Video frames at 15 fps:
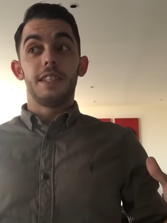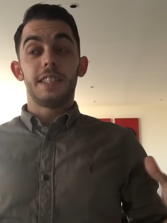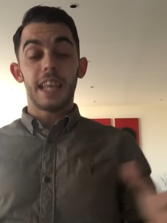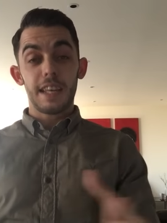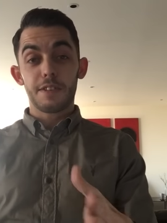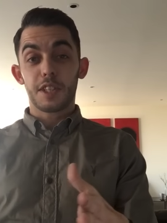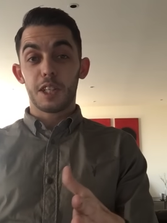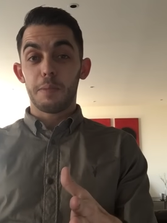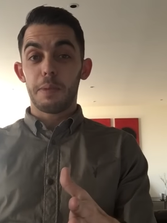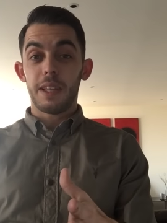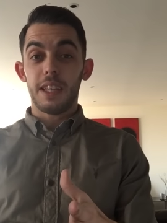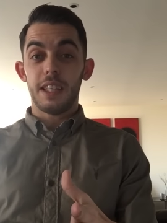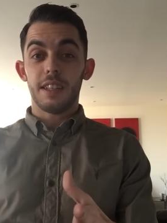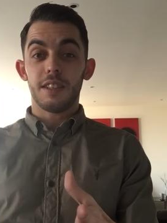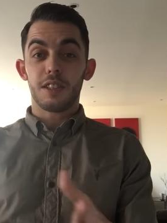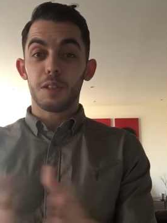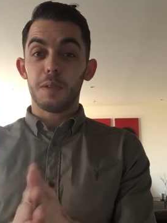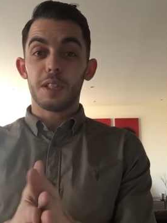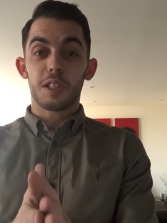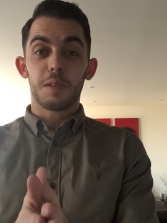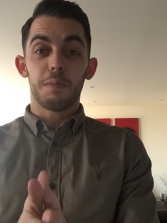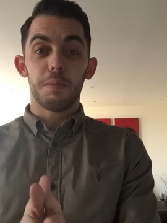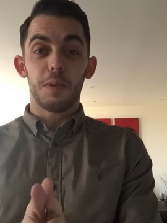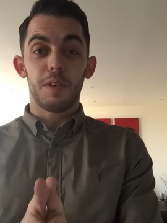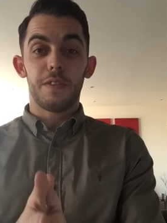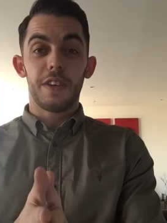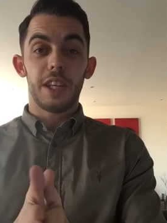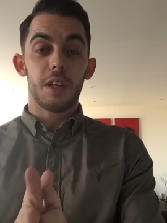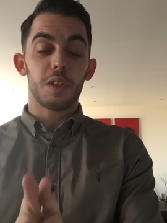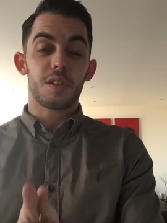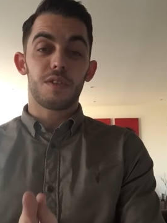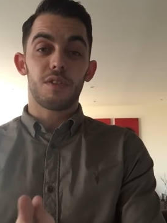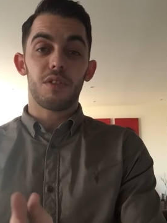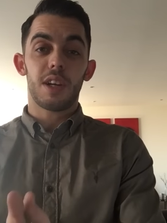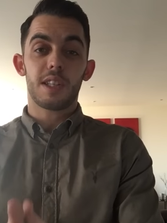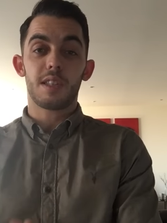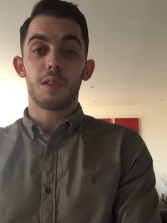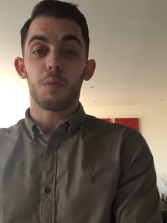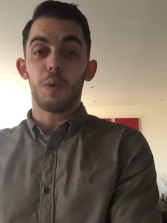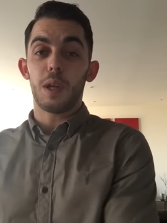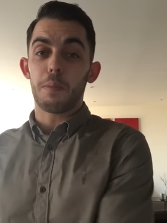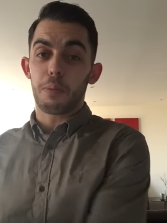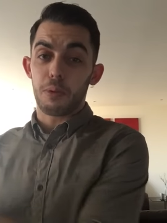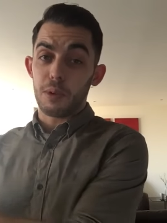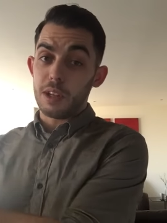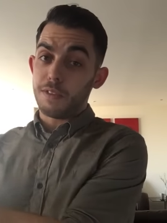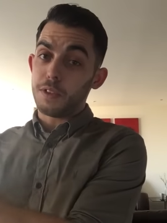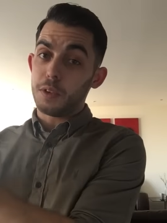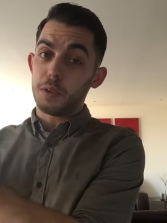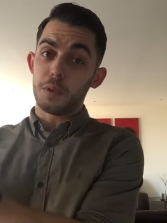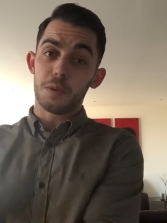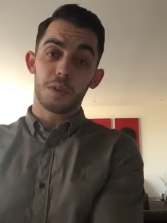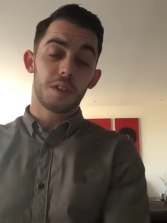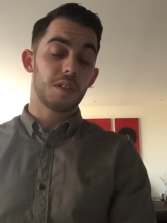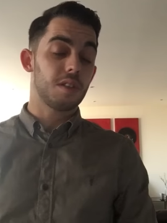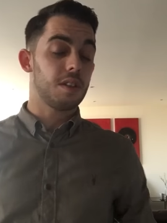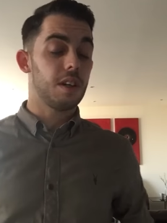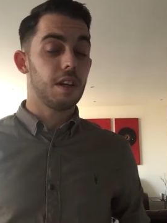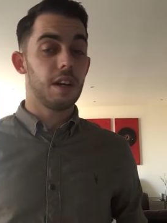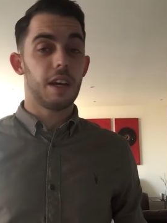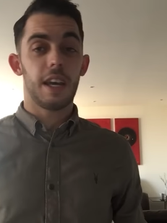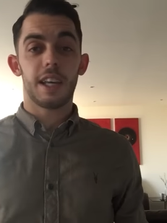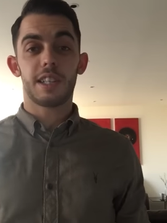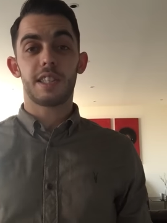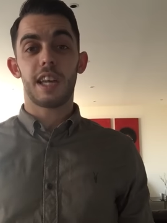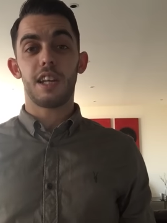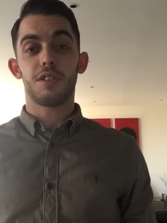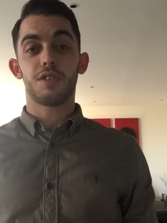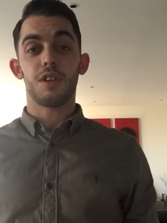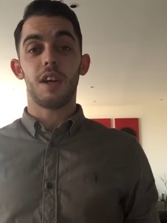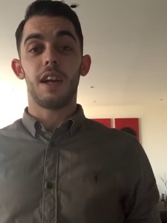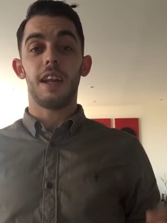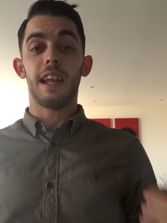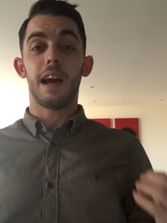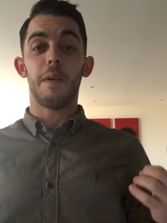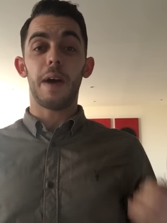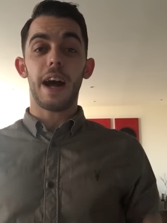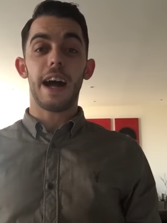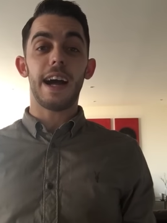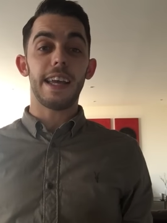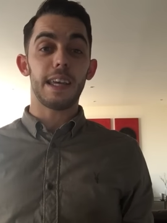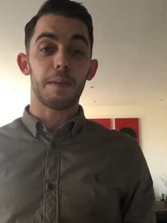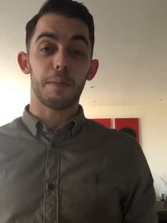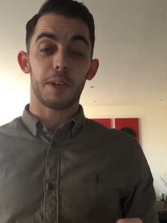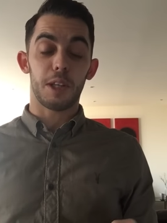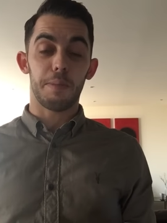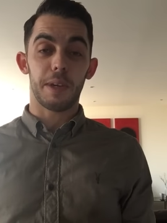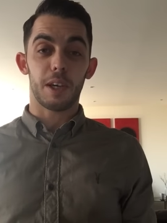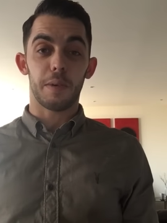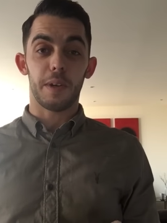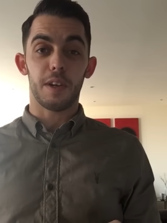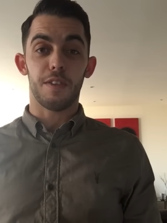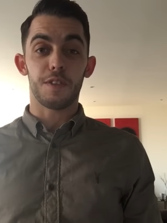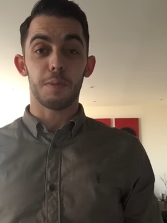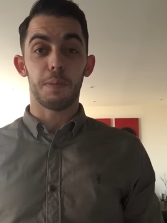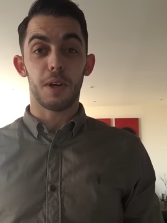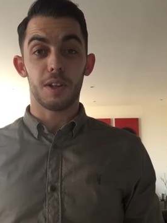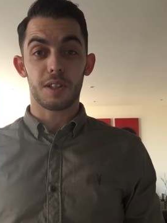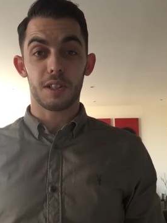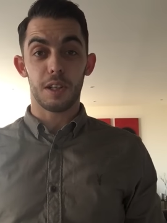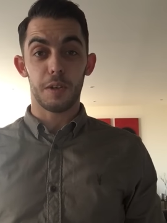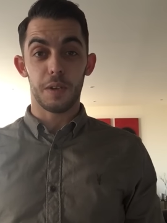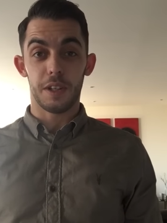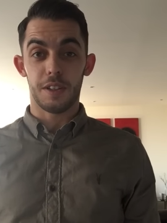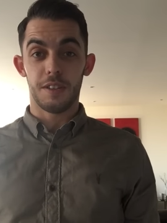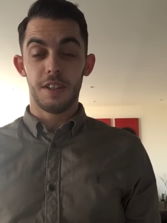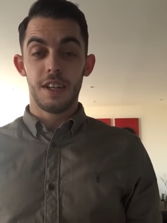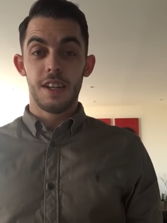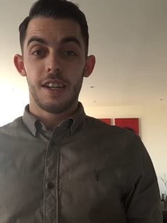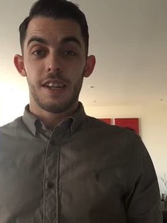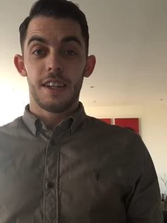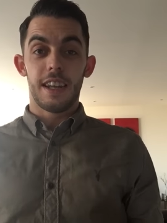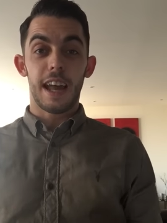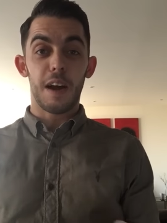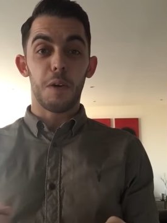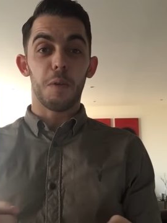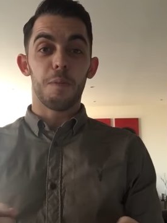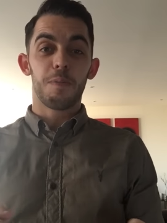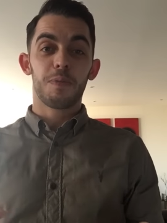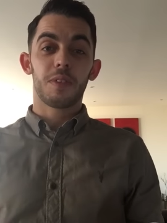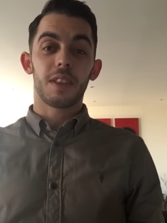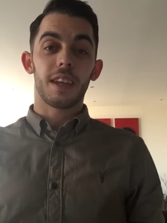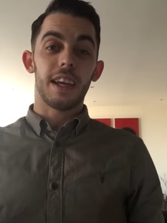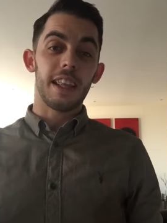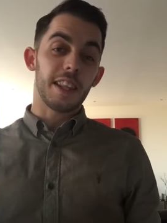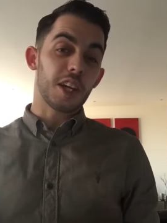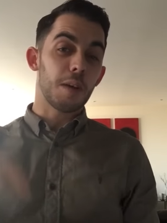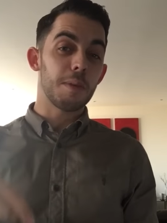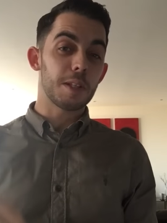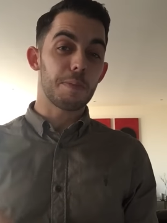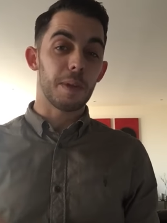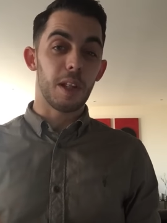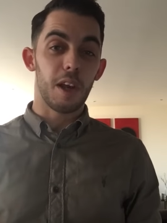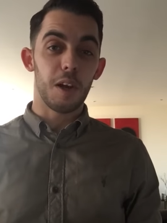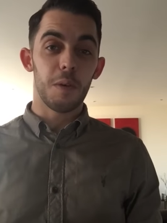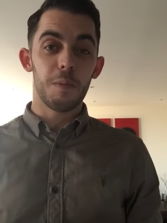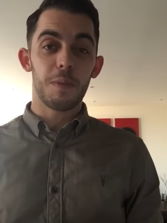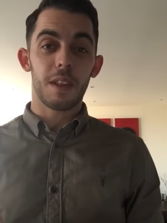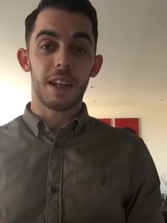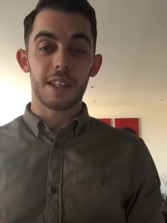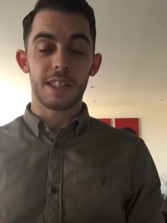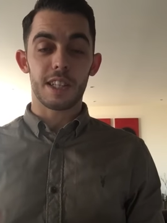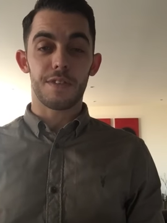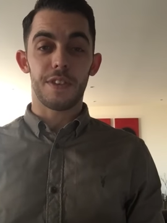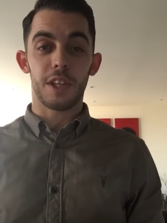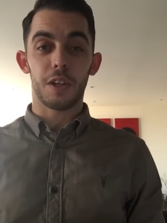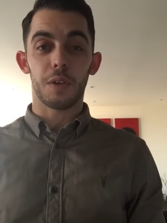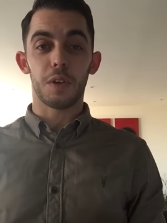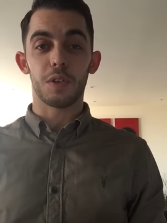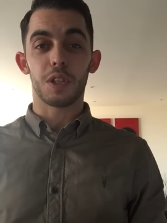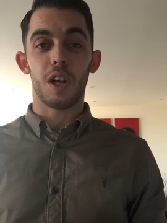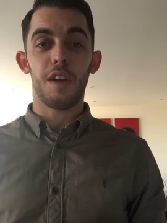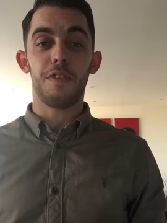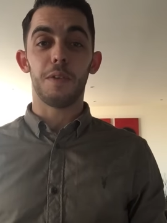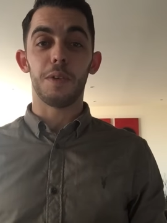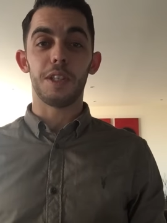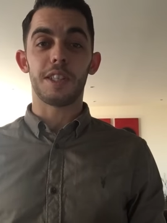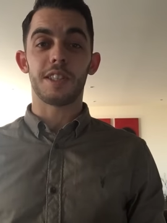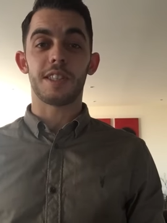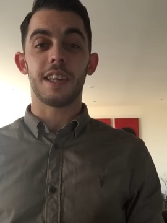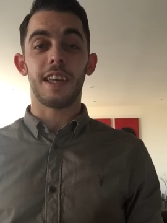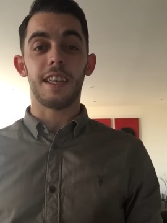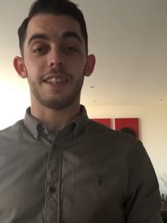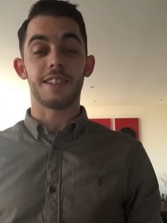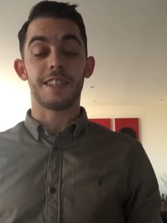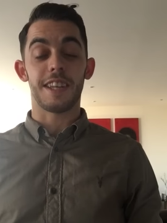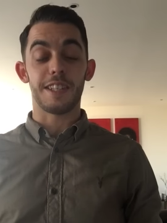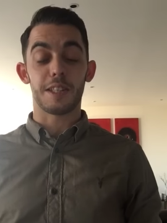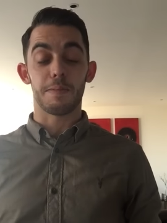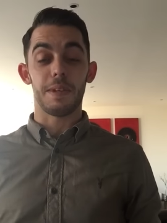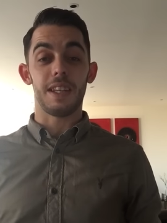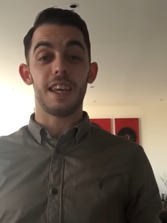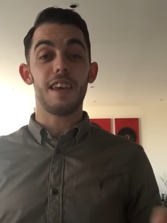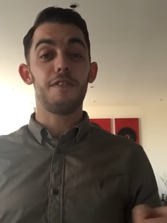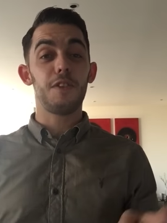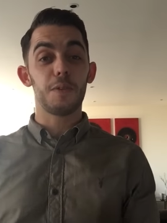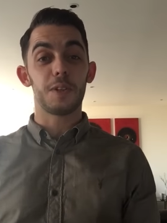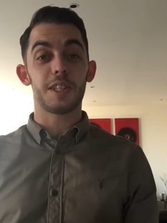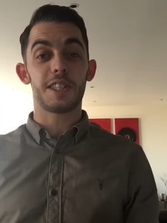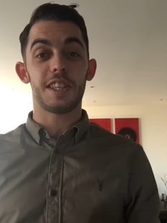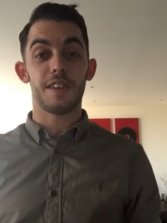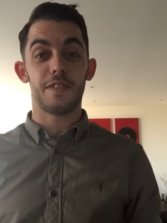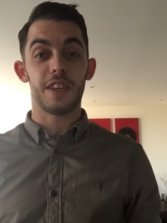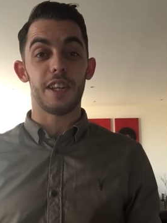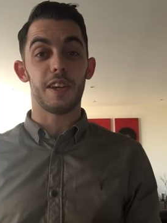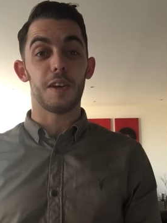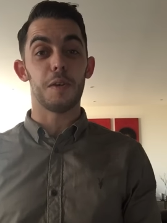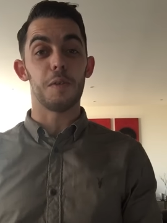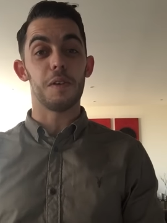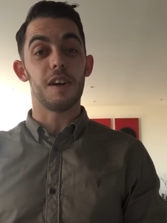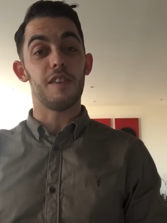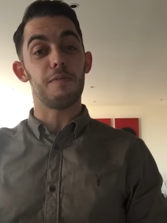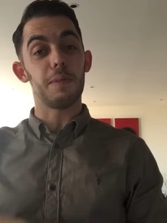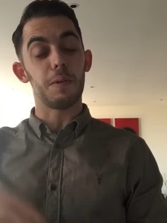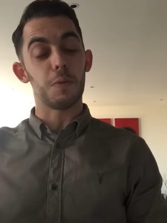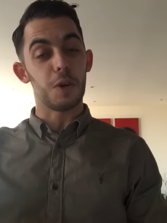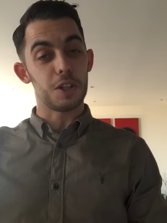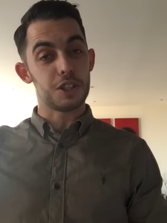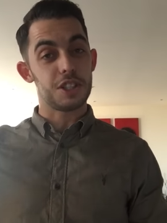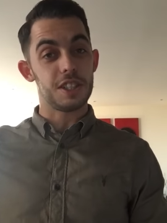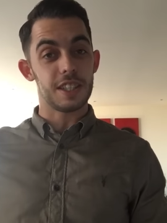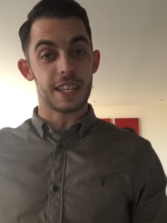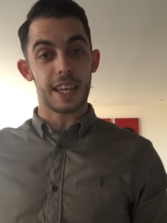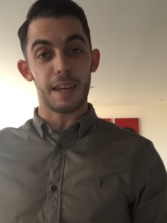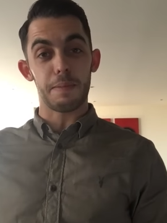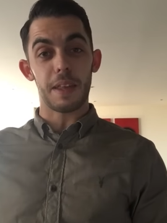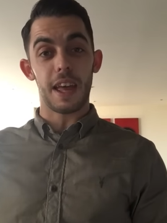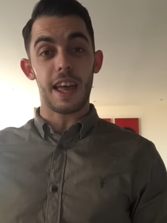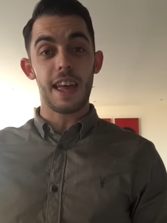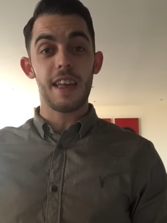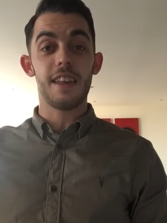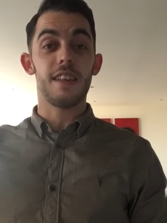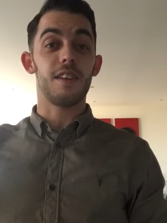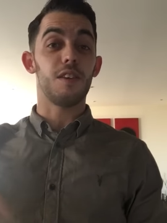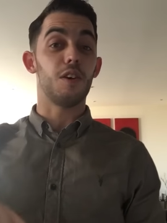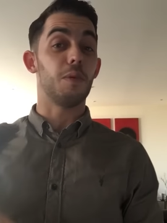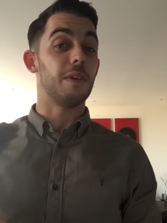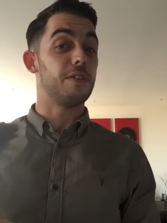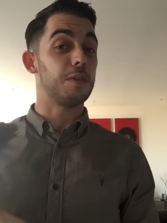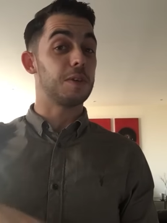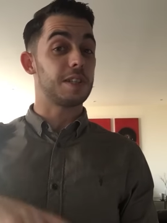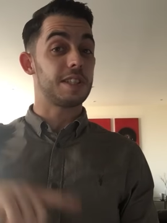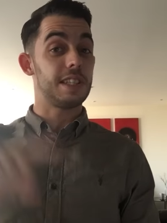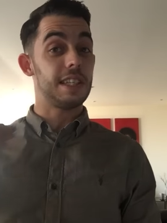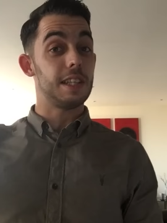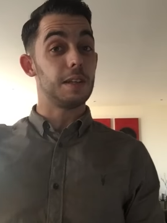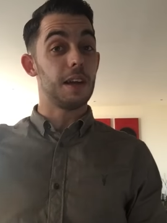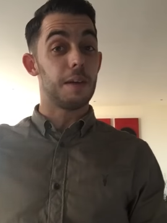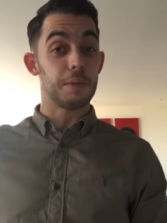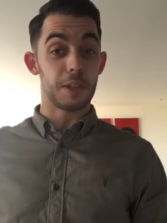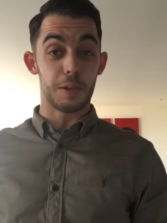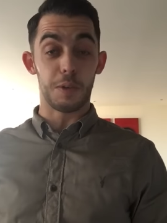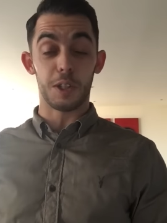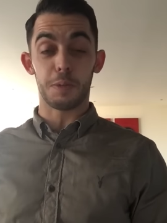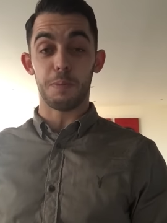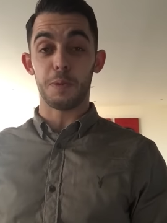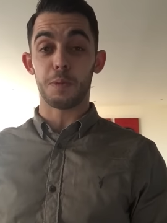Dave's going to be doing some more videos for the rest of the week, previews, etc. Now I am going to be going off to Barcelona. Now, in the comments below, as this video goes off, I want you to say to me if you want to see a video of me watching the game there, or if you want to see that I'm going to watch